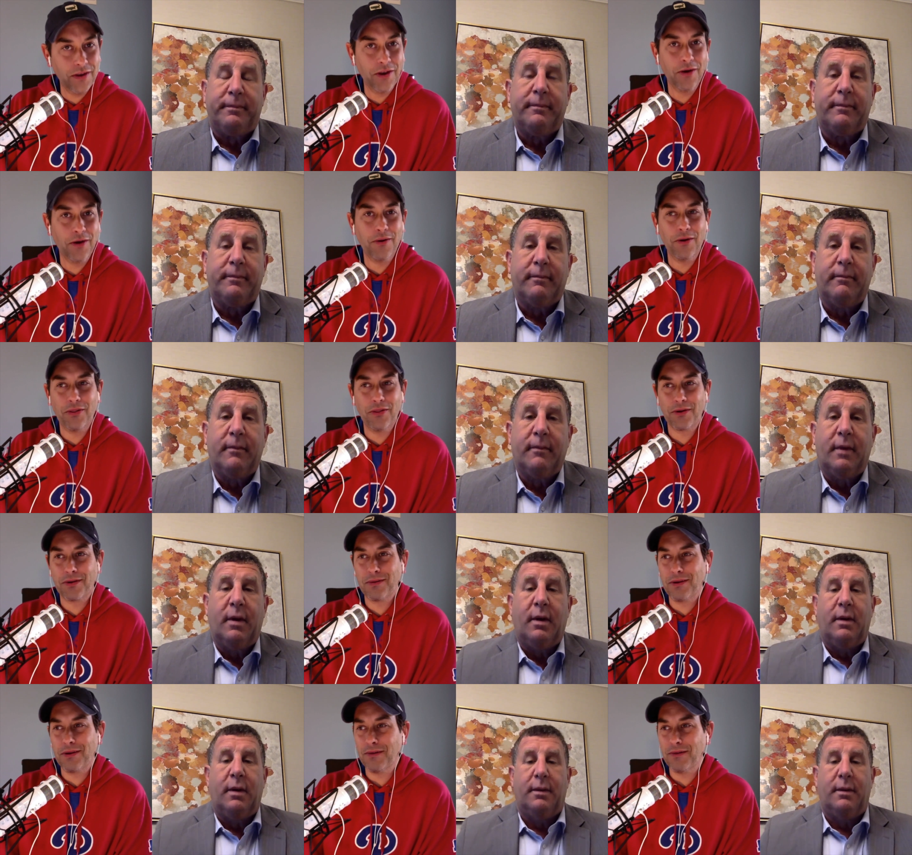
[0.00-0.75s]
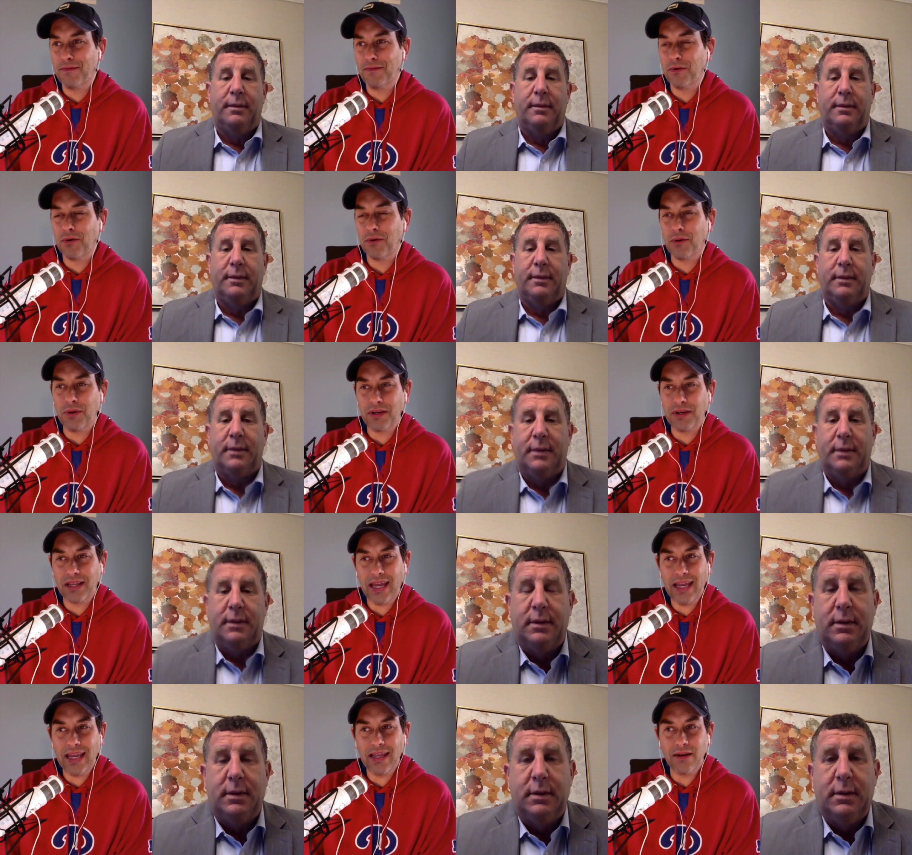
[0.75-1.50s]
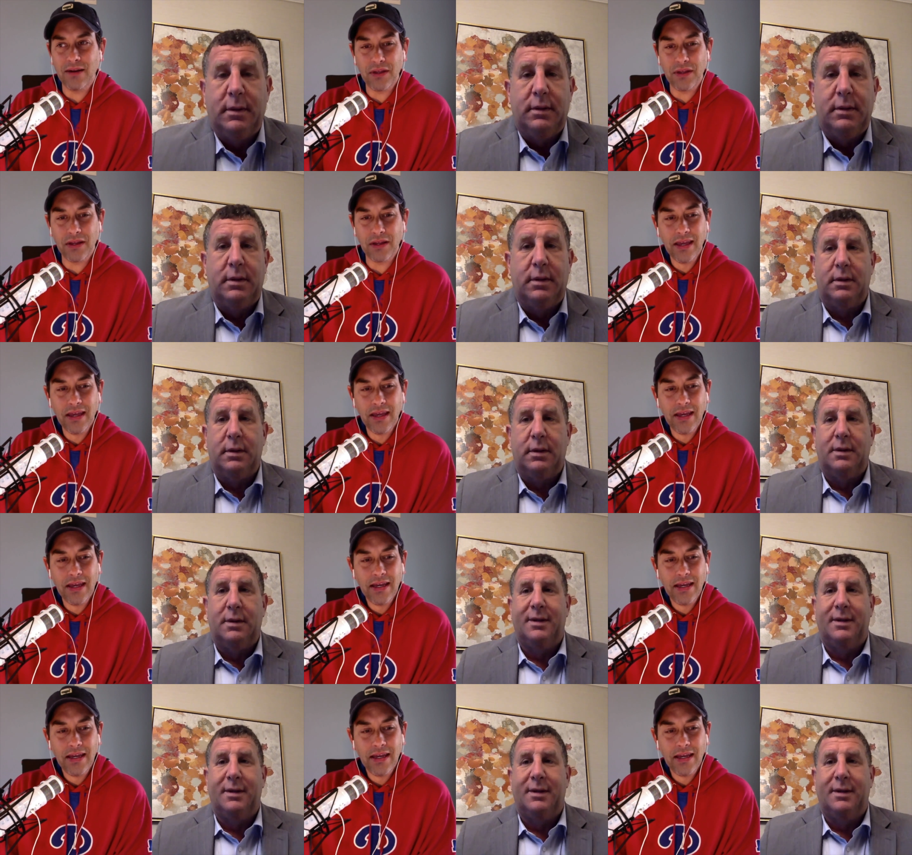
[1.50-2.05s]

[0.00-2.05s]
Speaker 1: you know, all the you know 401k and everything.